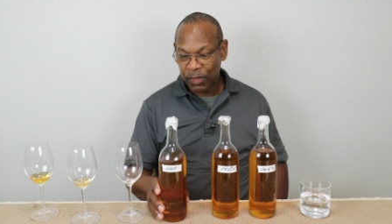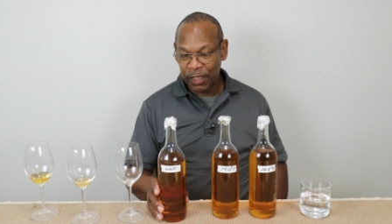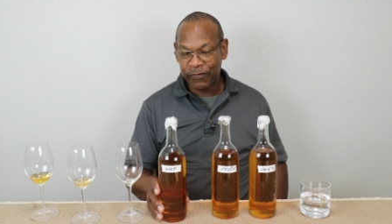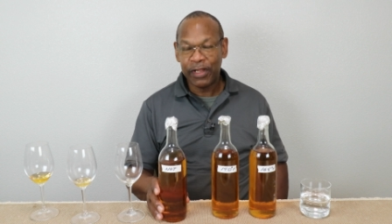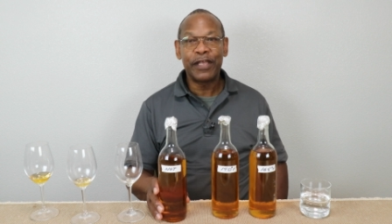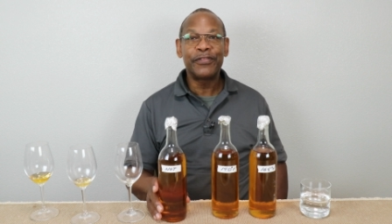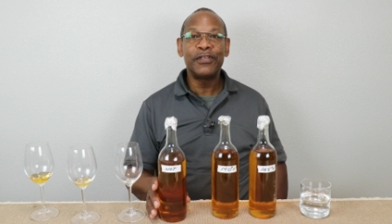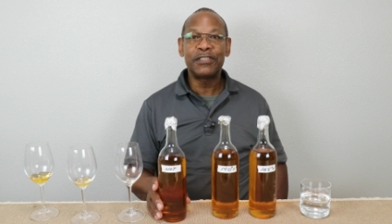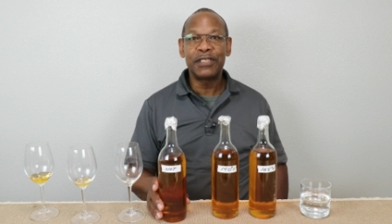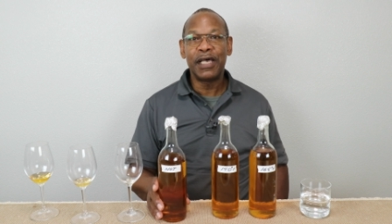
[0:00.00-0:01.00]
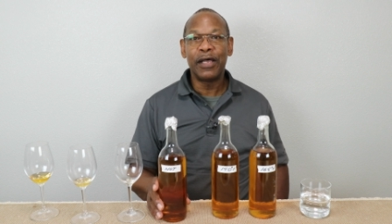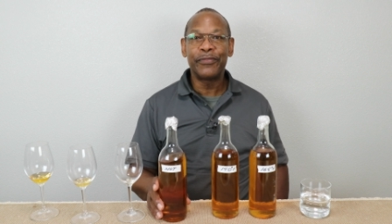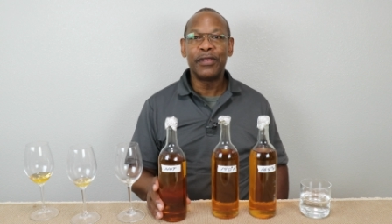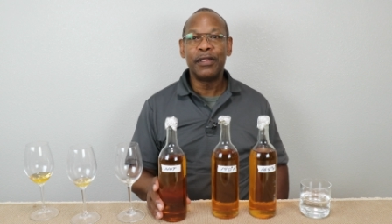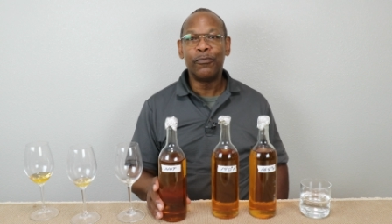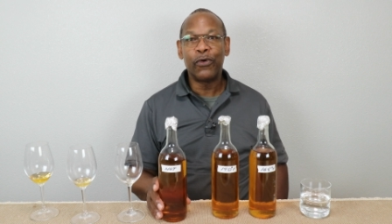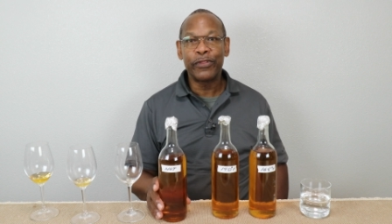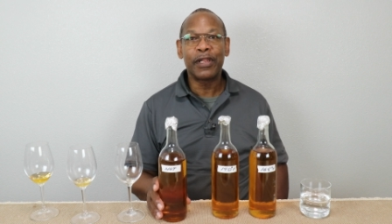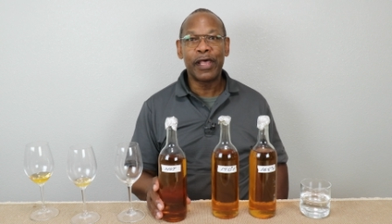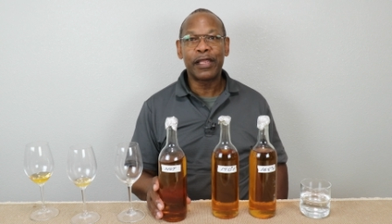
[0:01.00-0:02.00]
If I let this sit out, then more
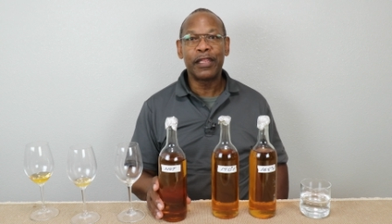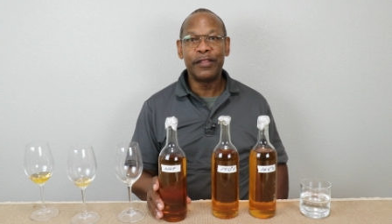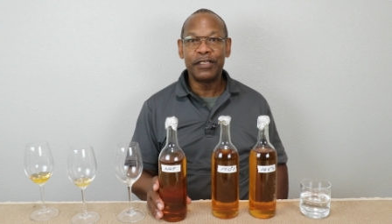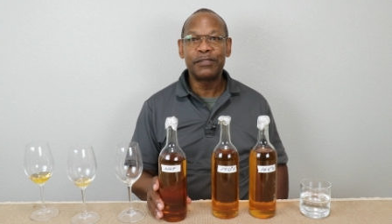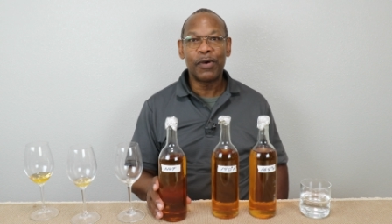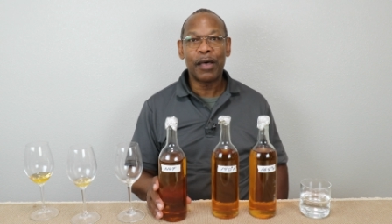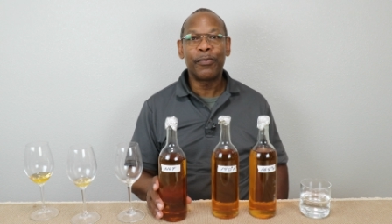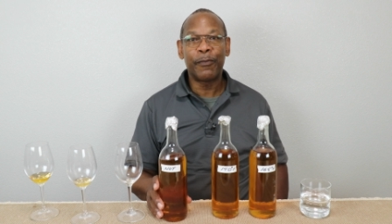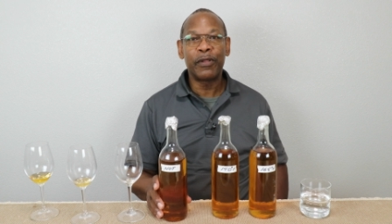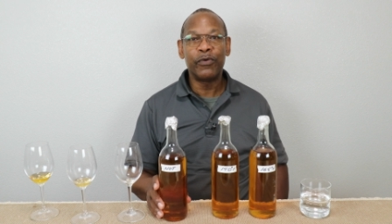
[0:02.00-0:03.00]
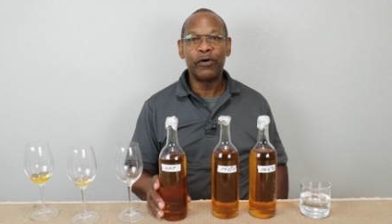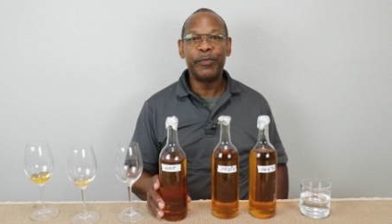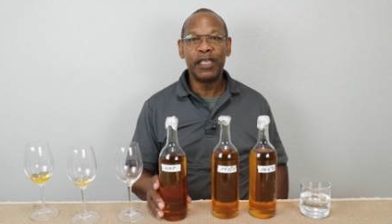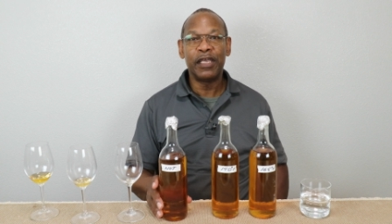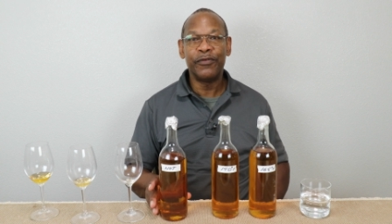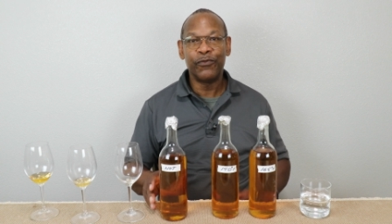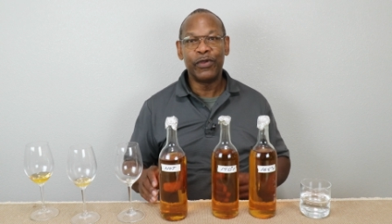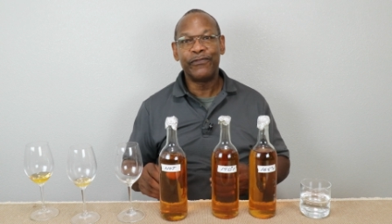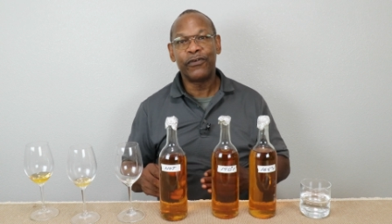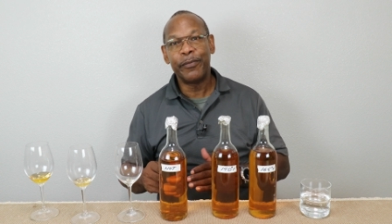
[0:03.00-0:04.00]
than likely this probably will begin
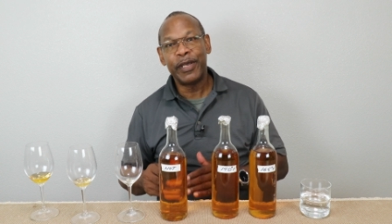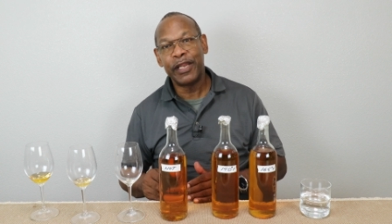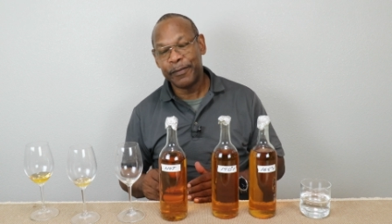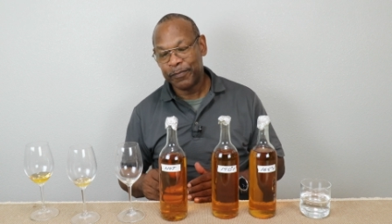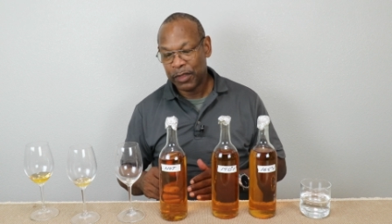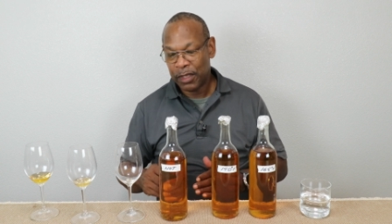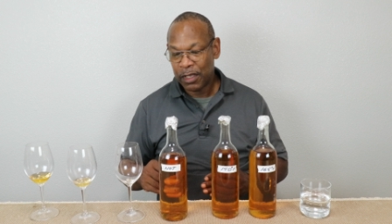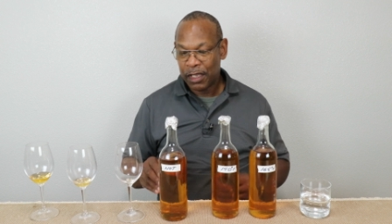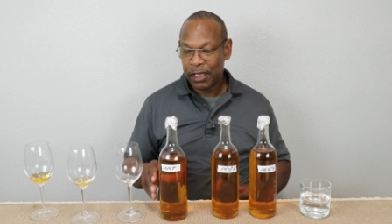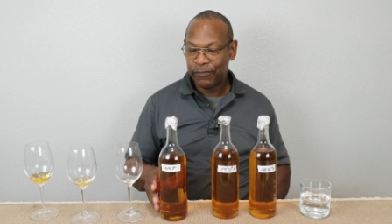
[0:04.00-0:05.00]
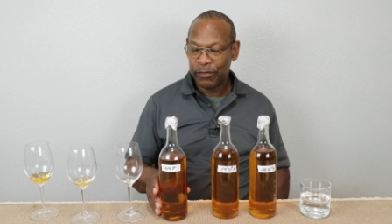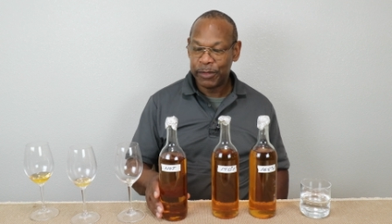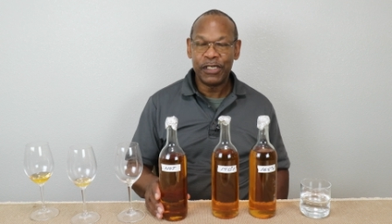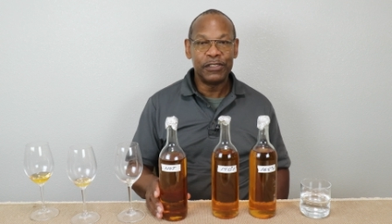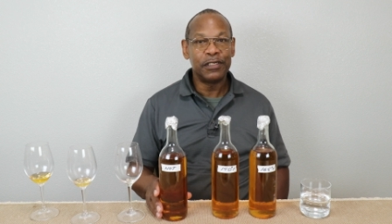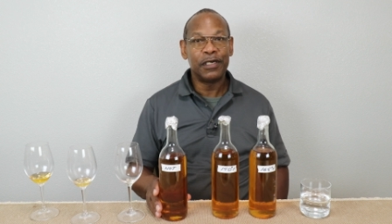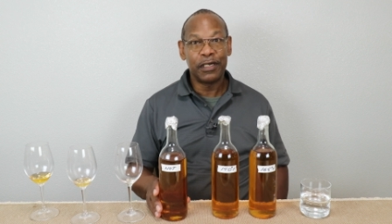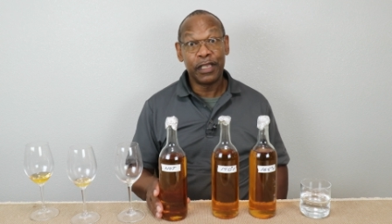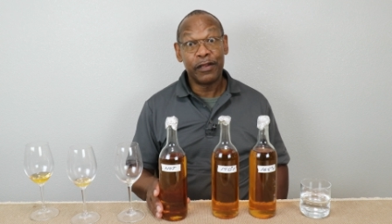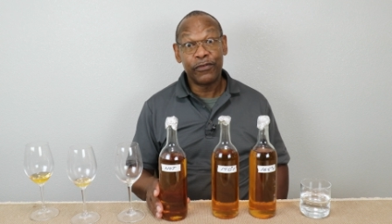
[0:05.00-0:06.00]
refermenting, and fermentation
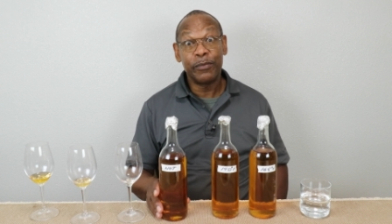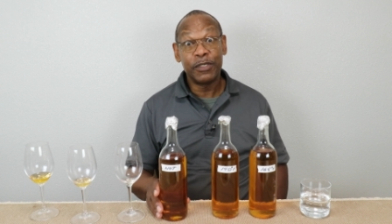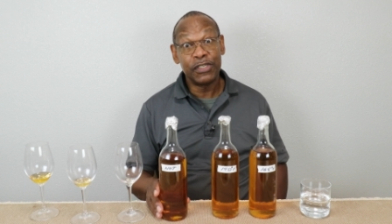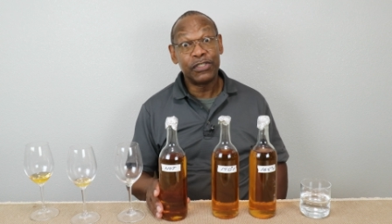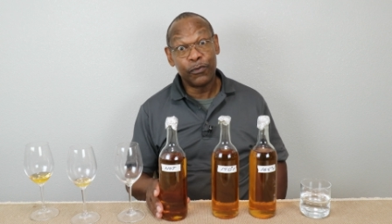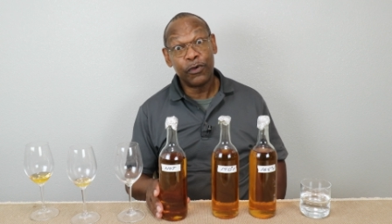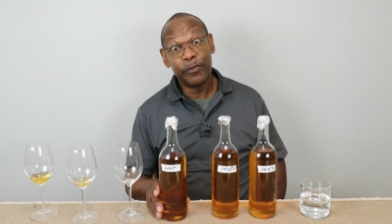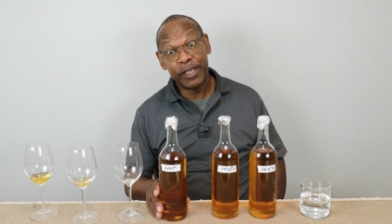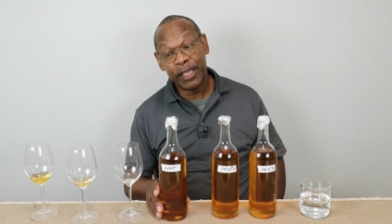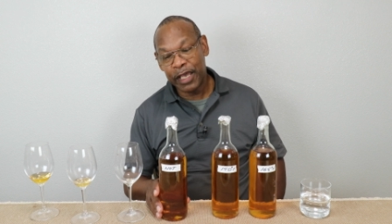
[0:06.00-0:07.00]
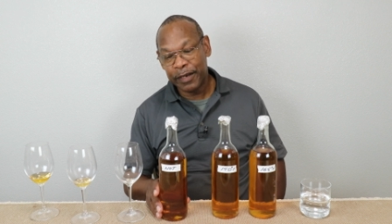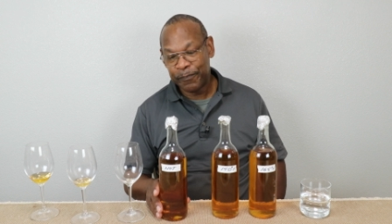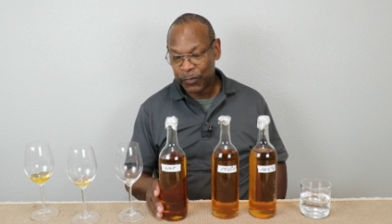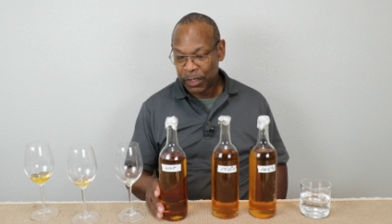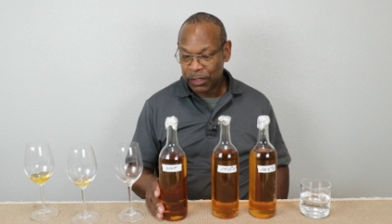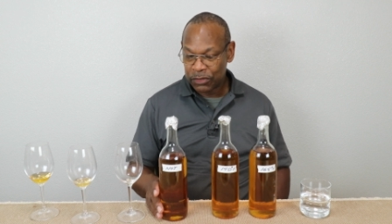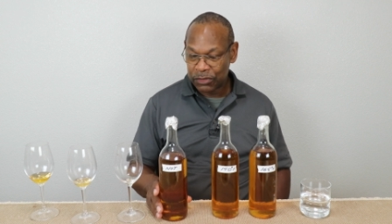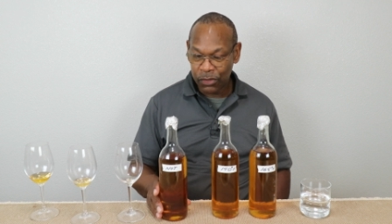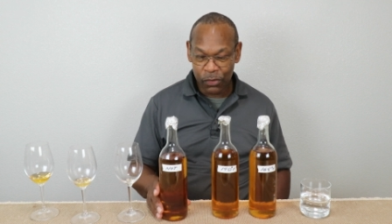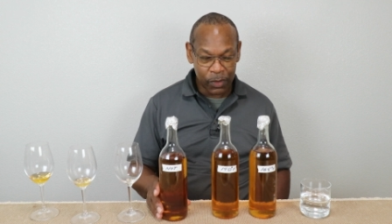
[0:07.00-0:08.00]
will begin.
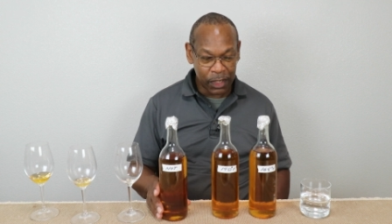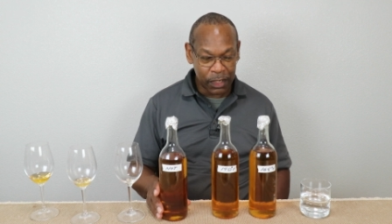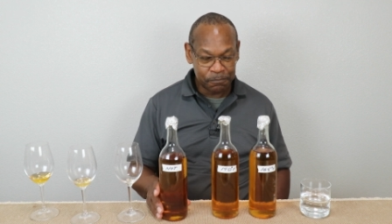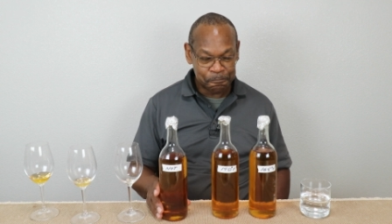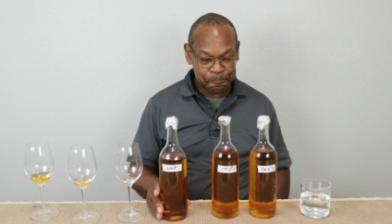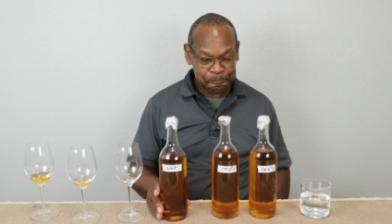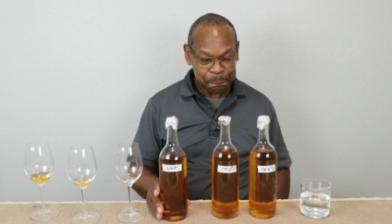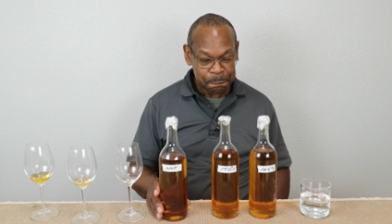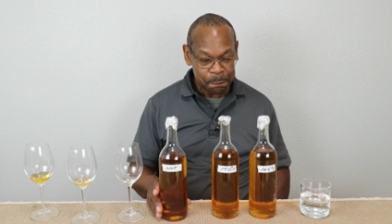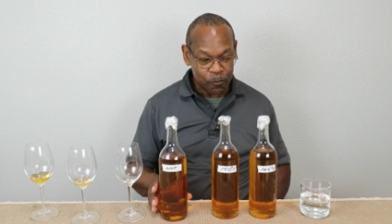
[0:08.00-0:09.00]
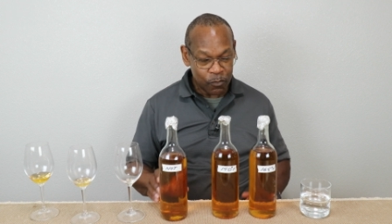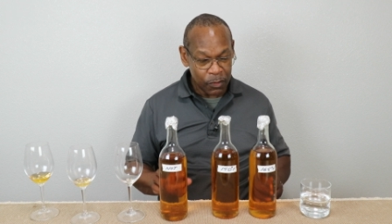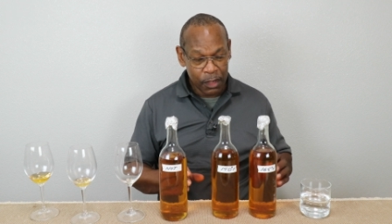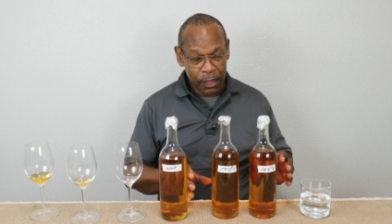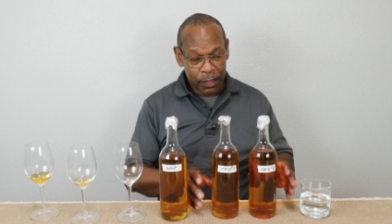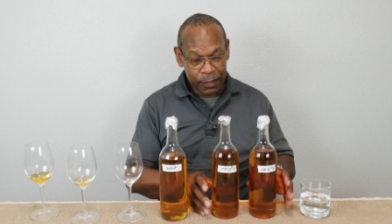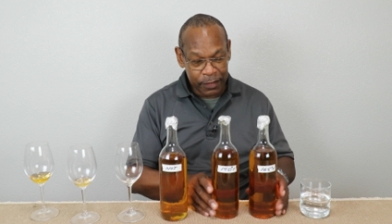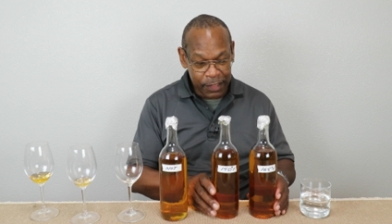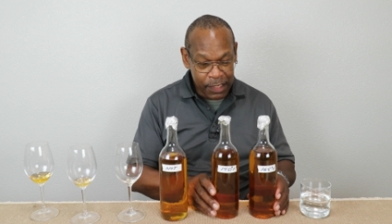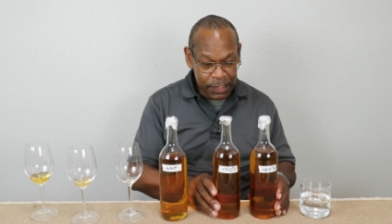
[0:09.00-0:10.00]
So
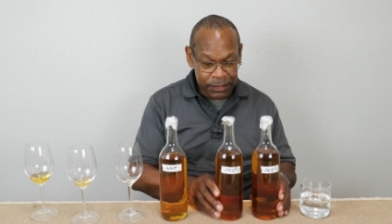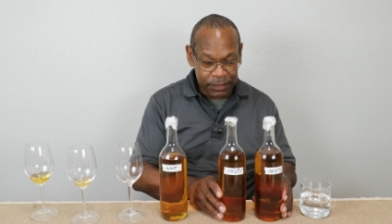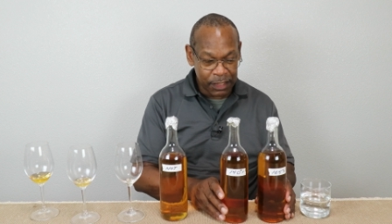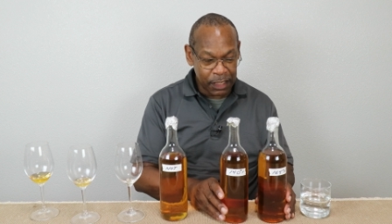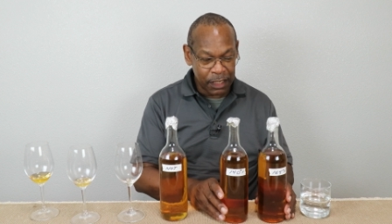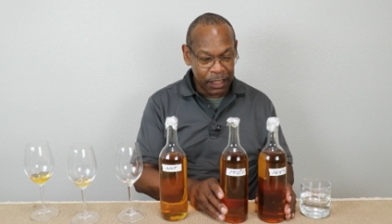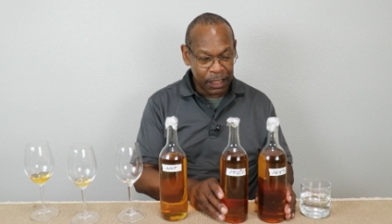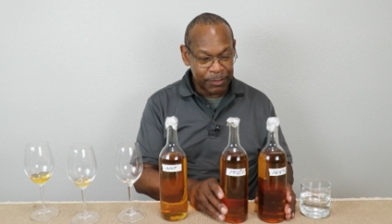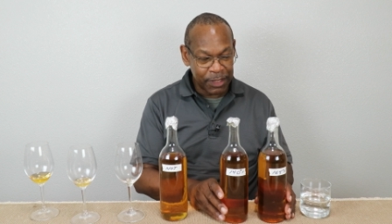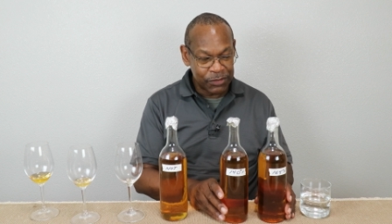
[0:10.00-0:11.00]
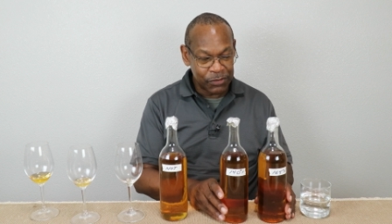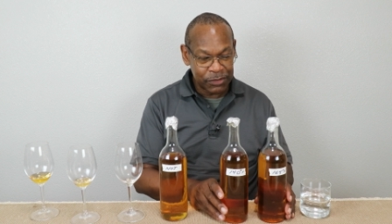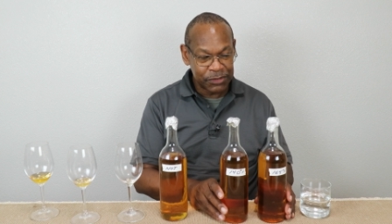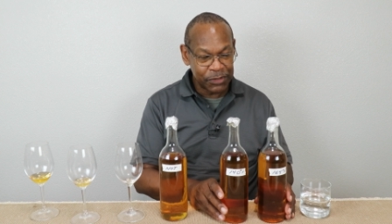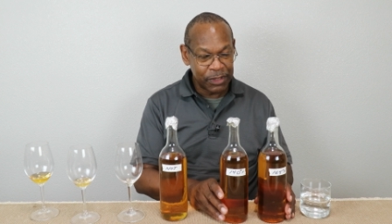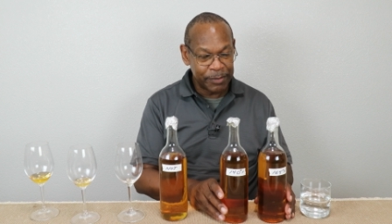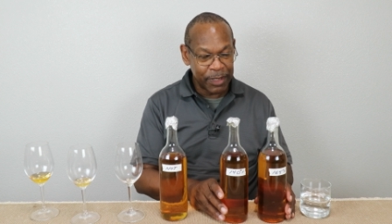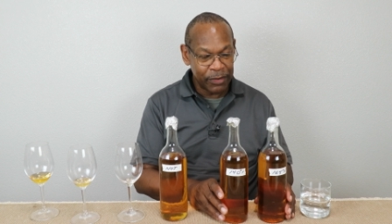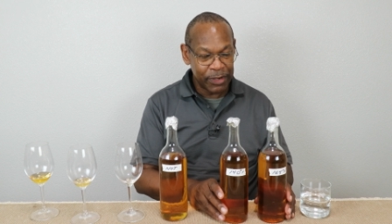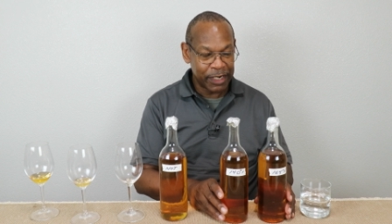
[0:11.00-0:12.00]
these I'm not too concerned about.